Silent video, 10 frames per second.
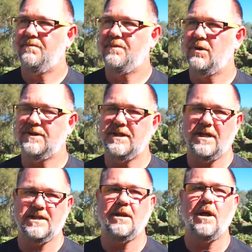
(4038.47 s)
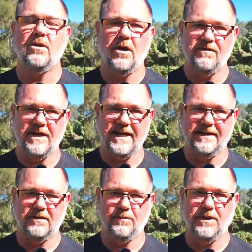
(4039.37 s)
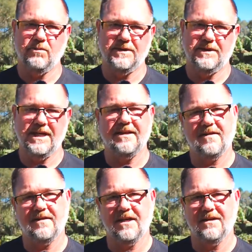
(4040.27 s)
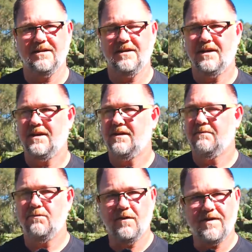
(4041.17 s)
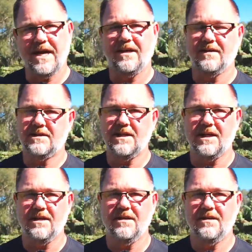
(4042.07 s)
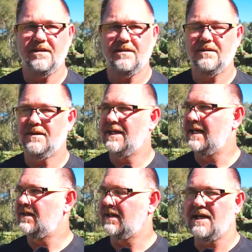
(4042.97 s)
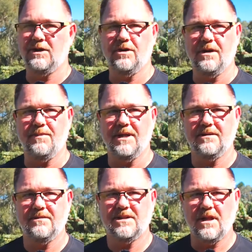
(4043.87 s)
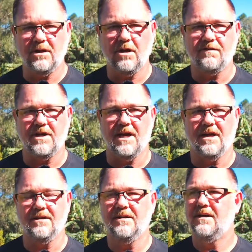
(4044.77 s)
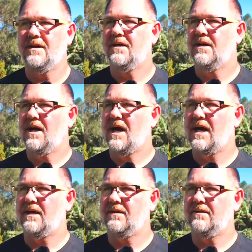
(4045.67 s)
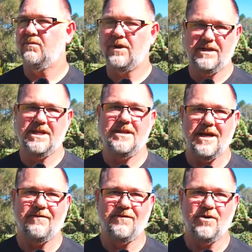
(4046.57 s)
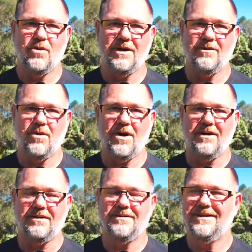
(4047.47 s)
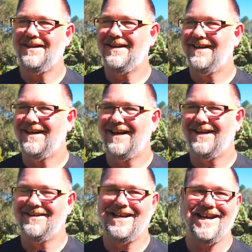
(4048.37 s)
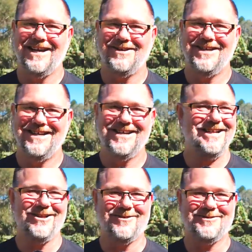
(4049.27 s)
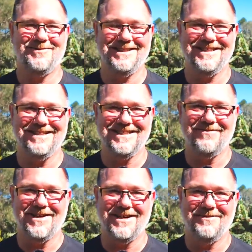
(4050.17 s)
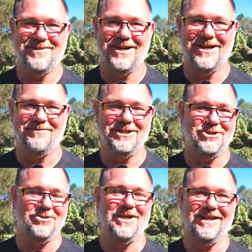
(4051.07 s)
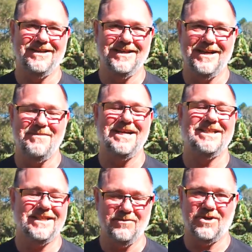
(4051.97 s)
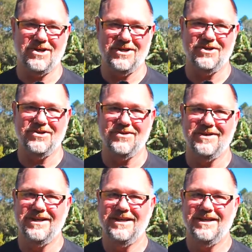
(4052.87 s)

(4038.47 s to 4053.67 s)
But also to slow life down a little bit was the other thing. Move out of the city, get into the country a bit, slow life down. And we did that for quite a while. Now life's busy as ever, but I'm enjoying immensely what I do